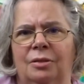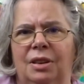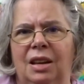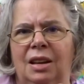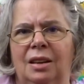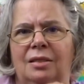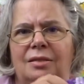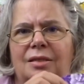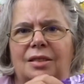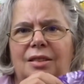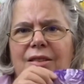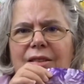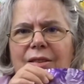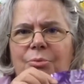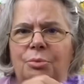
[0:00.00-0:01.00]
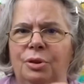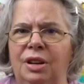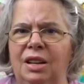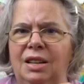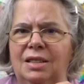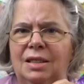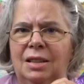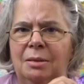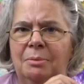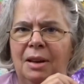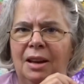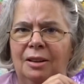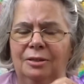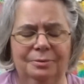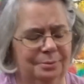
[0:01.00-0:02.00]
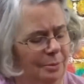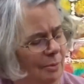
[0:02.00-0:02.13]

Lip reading: getting pretties in the mail.